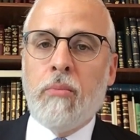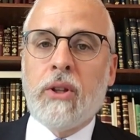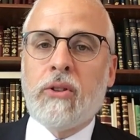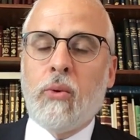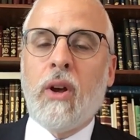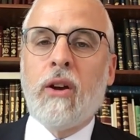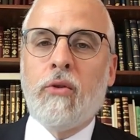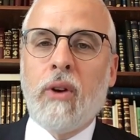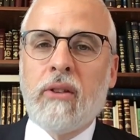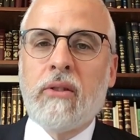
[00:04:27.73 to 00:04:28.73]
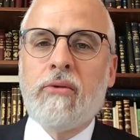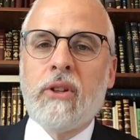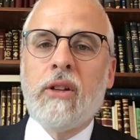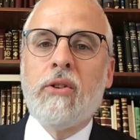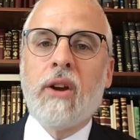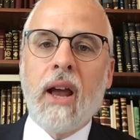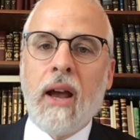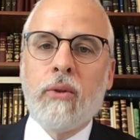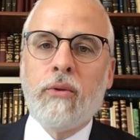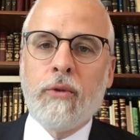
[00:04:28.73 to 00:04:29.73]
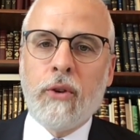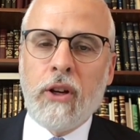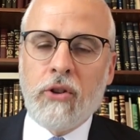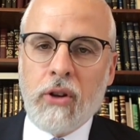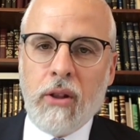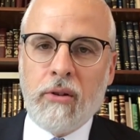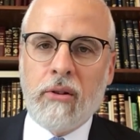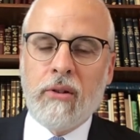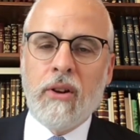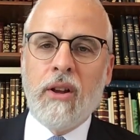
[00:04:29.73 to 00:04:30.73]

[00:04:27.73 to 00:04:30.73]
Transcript: but to aggressively look out for each other.